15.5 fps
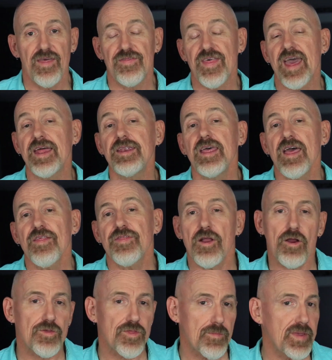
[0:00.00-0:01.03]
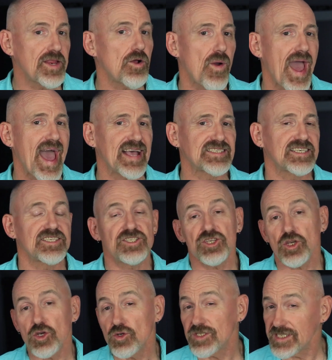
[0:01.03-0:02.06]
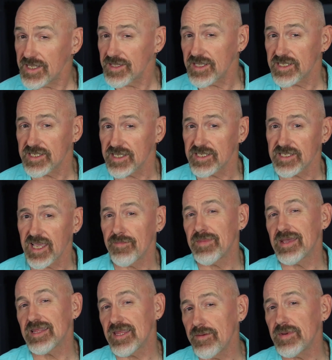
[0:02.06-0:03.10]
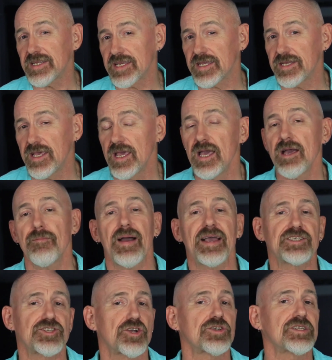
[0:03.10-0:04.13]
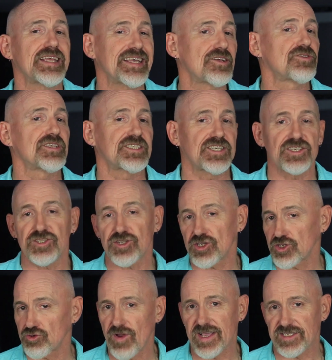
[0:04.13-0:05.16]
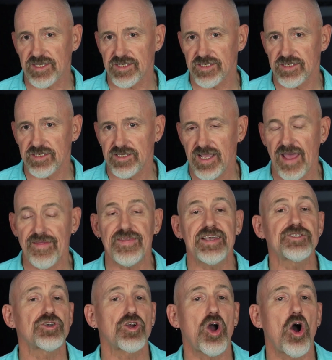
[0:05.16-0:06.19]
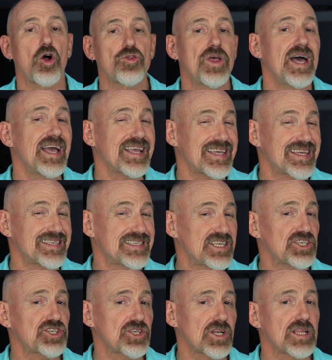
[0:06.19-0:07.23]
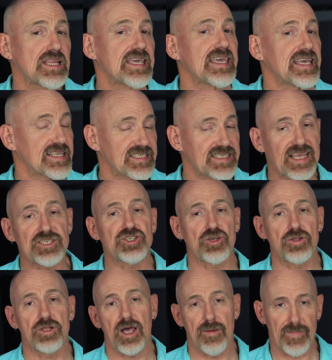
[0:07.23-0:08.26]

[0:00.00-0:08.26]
Then there are the amino acids whose synthesis can be limited by certain illnesses or stresses, and these are called conditionally essential